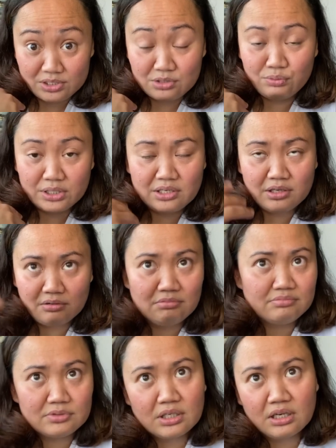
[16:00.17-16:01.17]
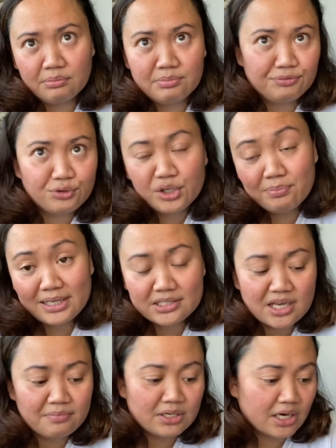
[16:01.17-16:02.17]
with before, in my
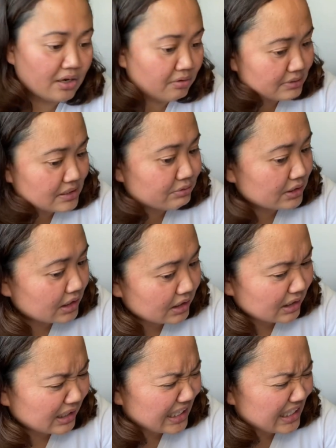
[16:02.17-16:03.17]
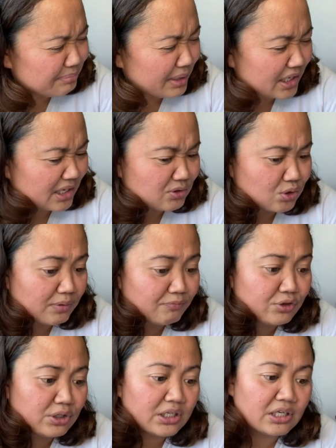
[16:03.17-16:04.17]
time I was with LMIA. So if
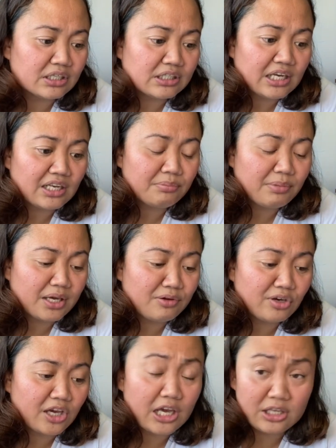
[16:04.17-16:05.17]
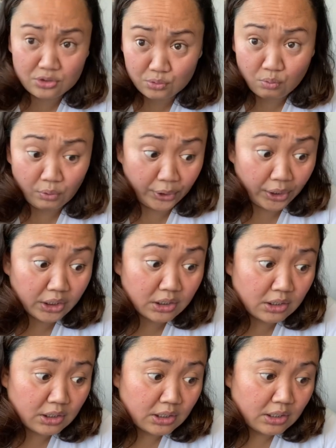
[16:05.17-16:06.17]
you need an LMIA to work,
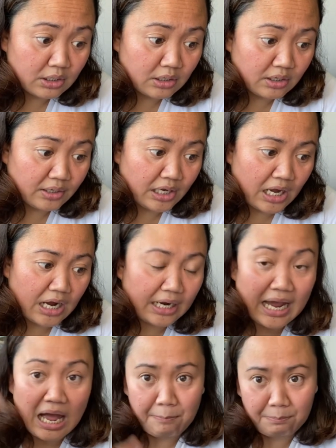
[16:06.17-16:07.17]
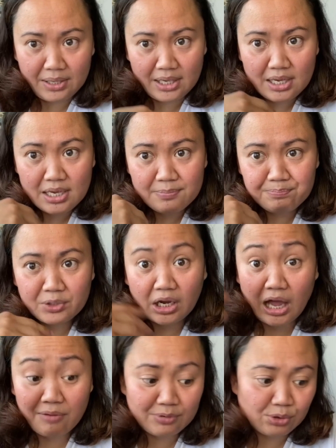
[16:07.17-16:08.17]
a copy
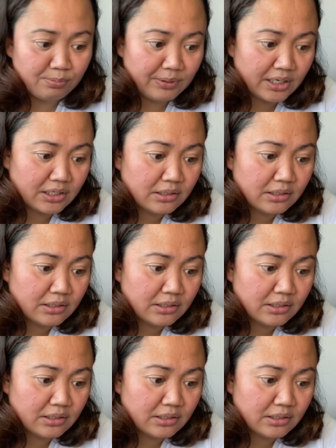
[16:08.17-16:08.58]
of it,